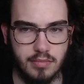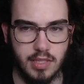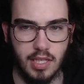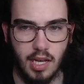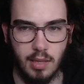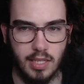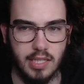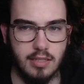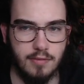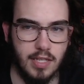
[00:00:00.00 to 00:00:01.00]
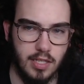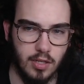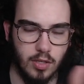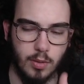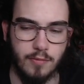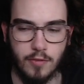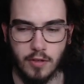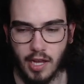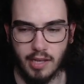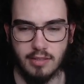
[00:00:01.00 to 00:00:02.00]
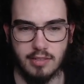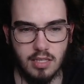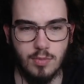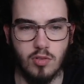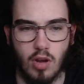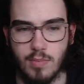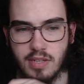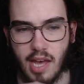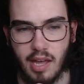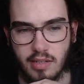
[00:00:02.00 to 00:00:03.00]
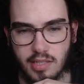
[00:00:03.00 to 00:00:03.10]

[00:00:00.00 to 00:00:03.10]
Yeah, like the video if you're not subscribed yet.